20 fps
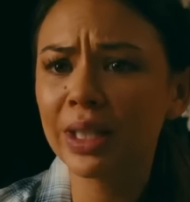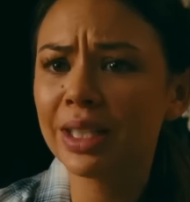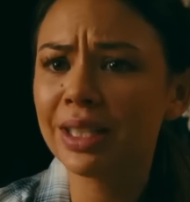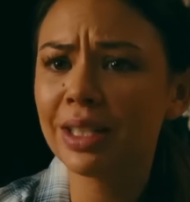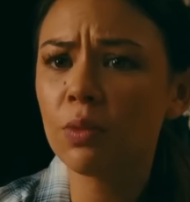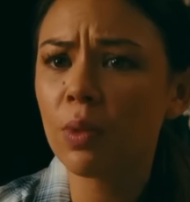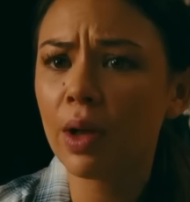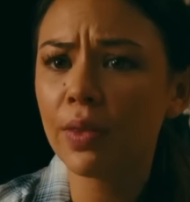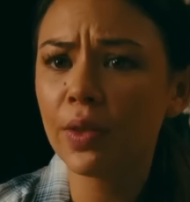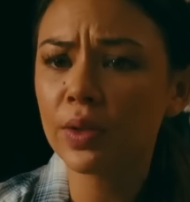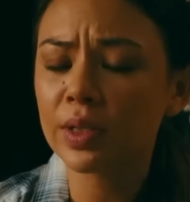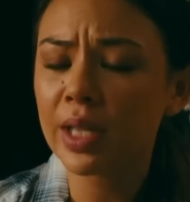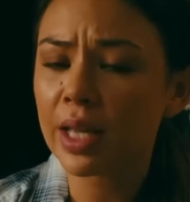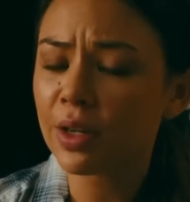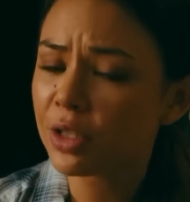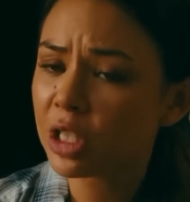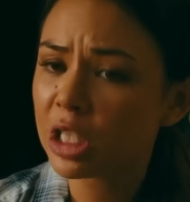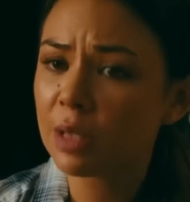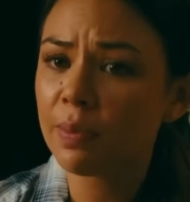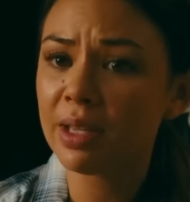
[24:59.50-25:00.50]
didn't want those letters
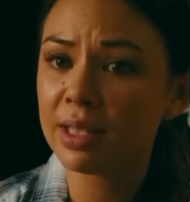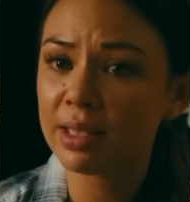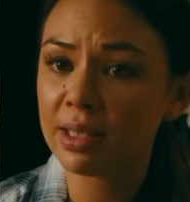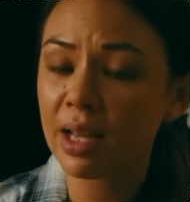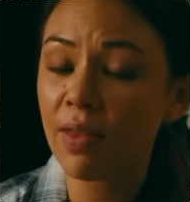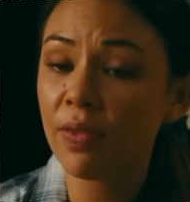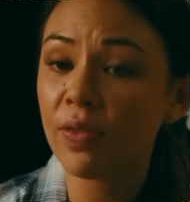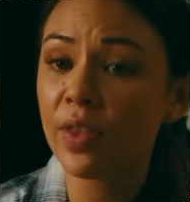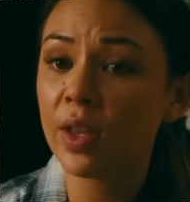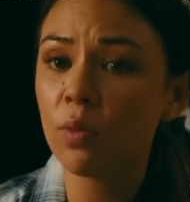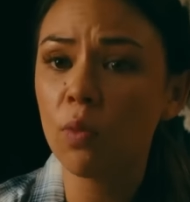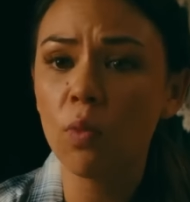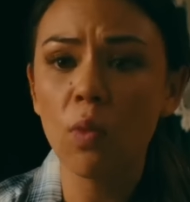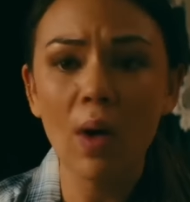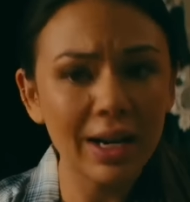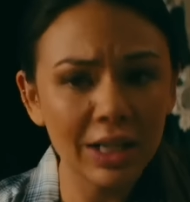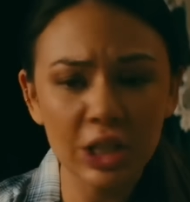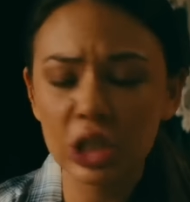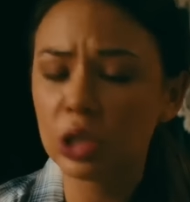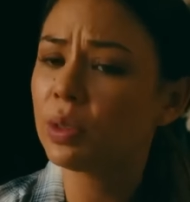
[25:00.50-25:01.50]
to be sent, then why
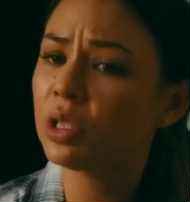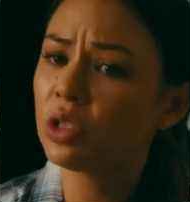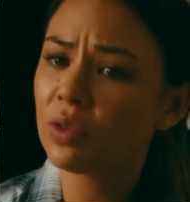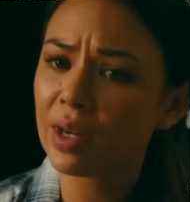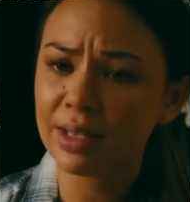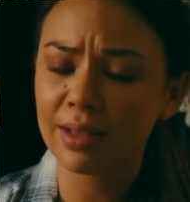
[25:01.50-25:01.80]
did you address